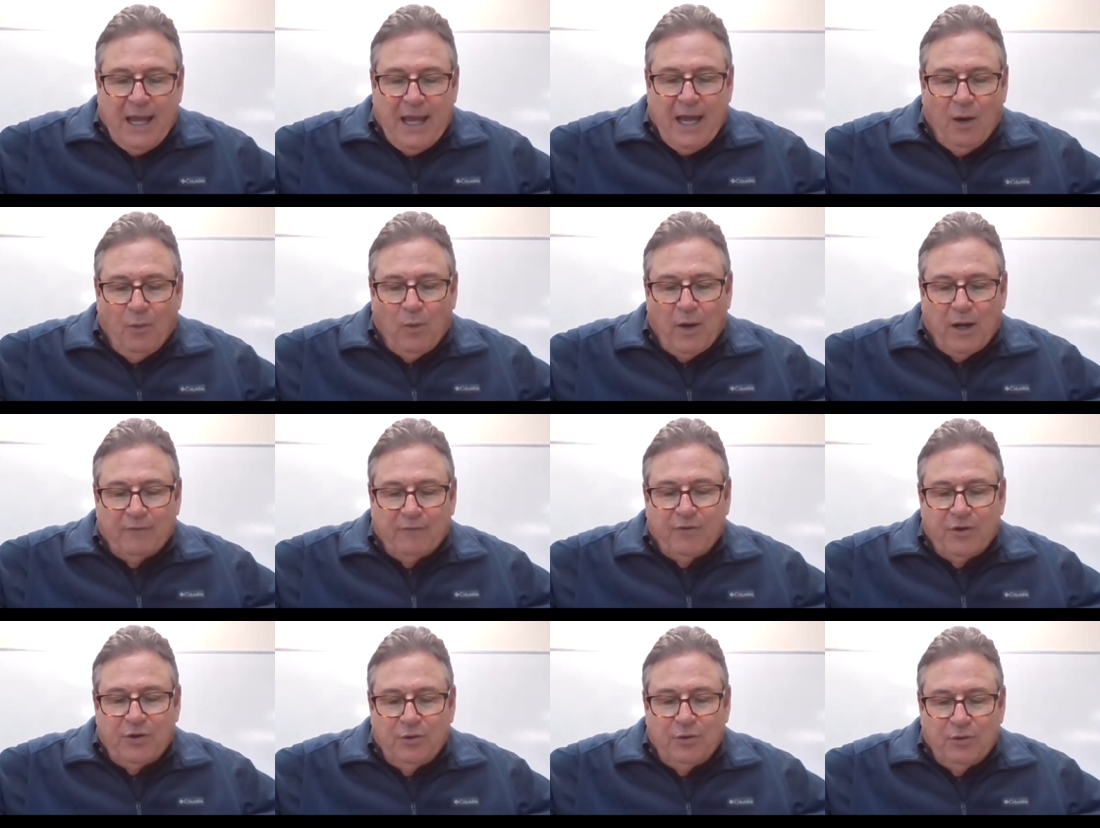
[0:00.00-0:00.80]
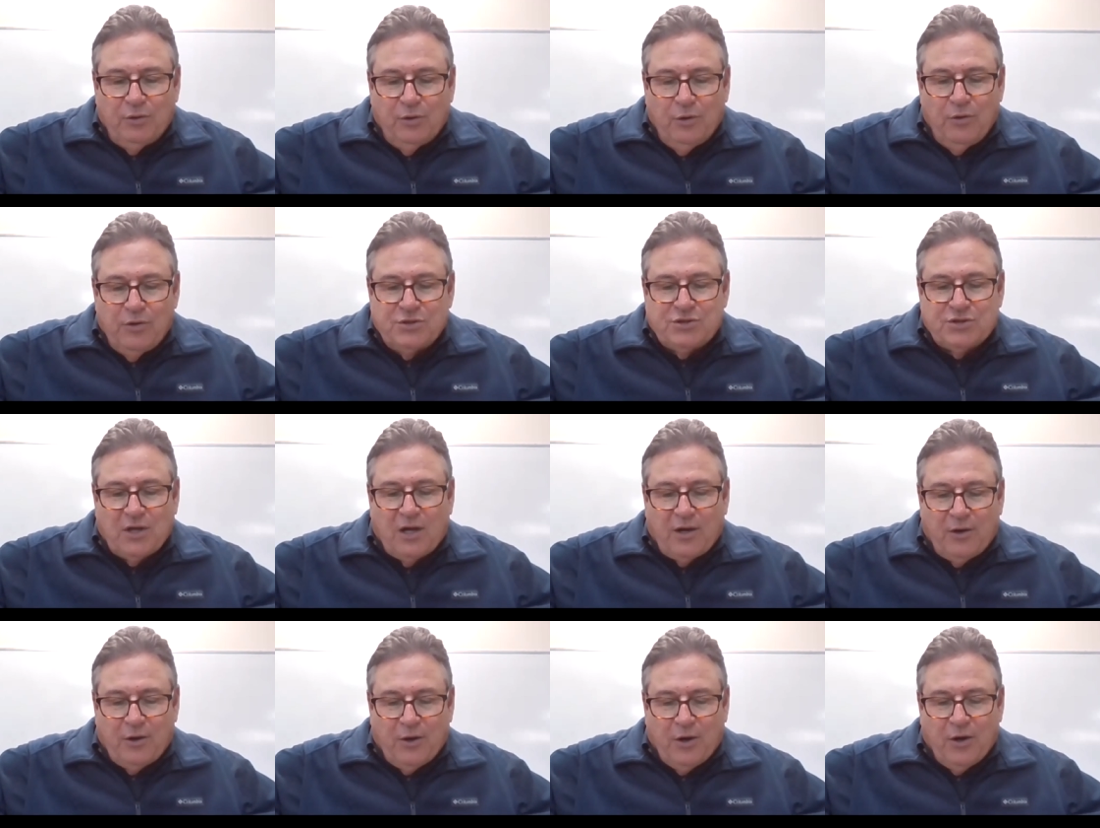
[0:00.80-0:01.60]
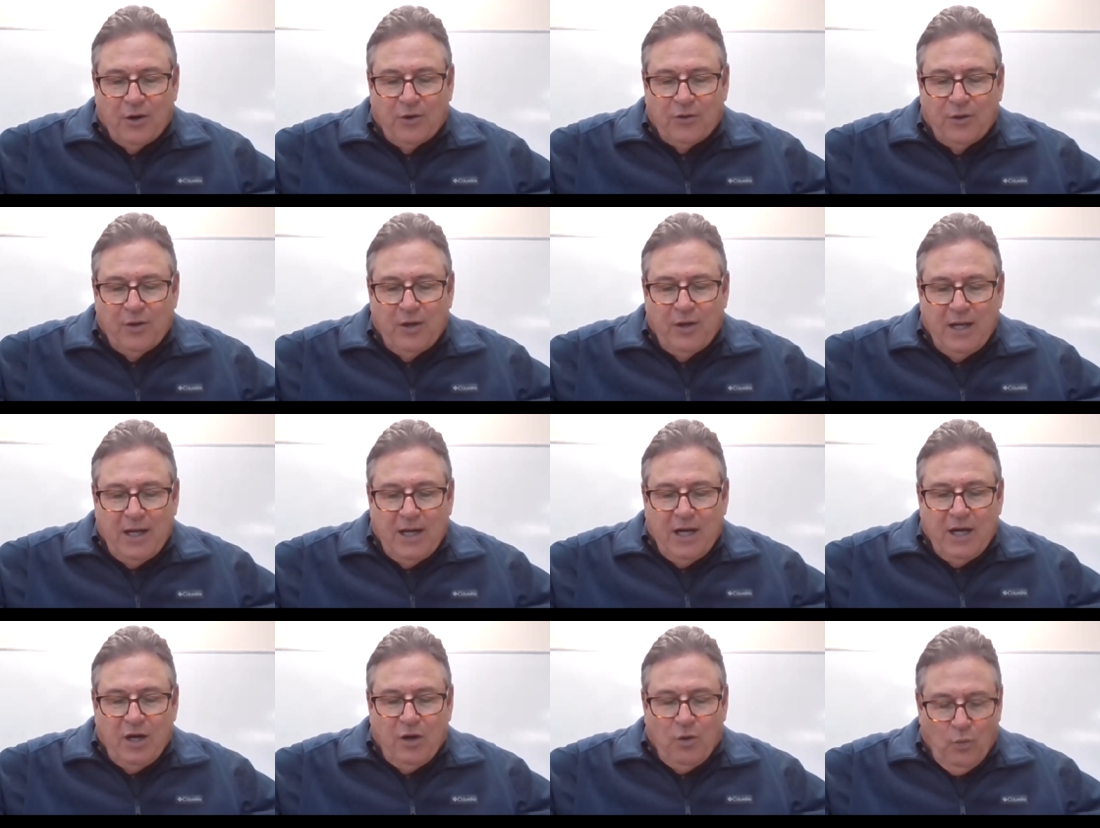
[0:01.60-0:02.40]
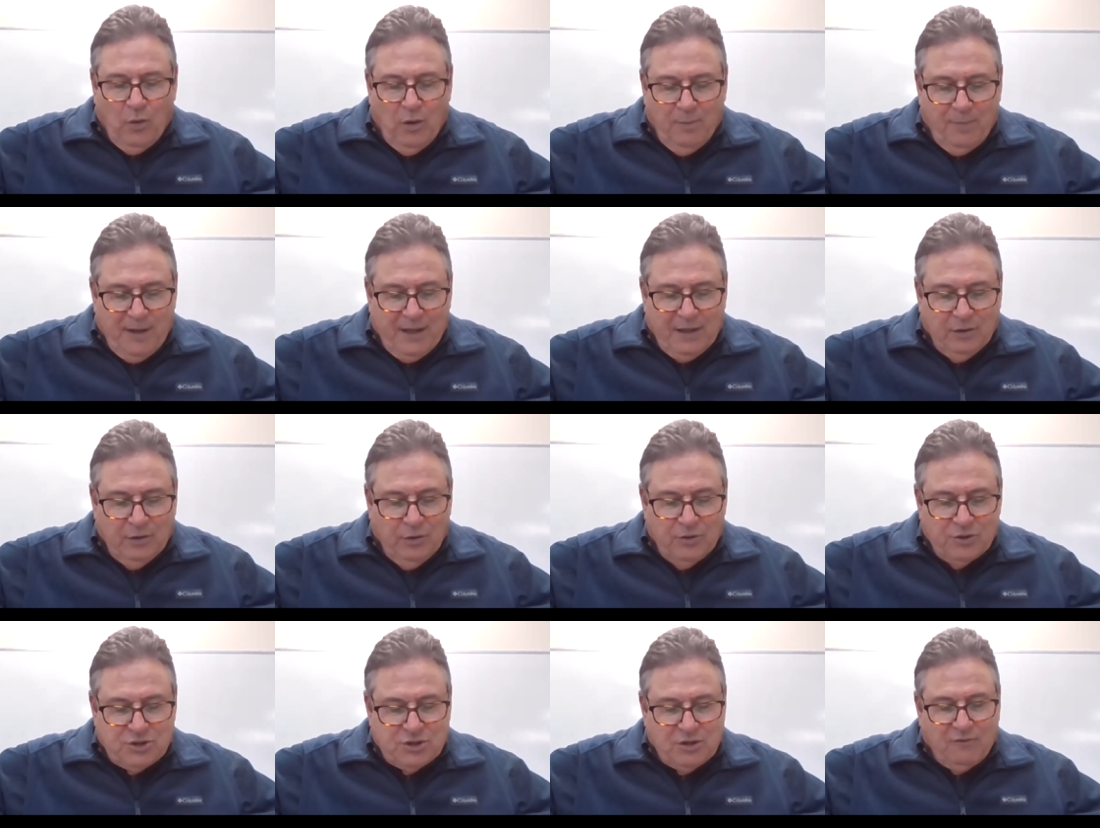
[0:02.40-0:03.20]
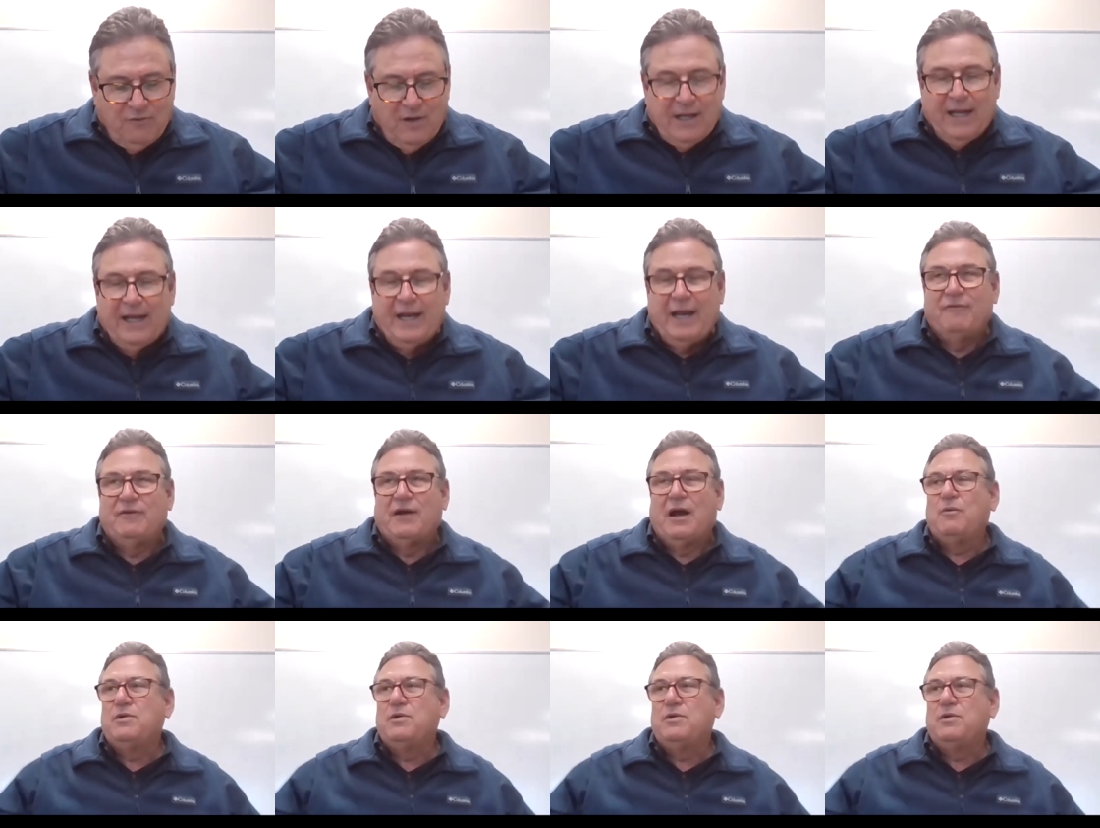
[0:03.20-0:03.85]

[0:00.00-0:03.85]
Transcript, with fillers: and whatever you loose on earth will be loose in heaven.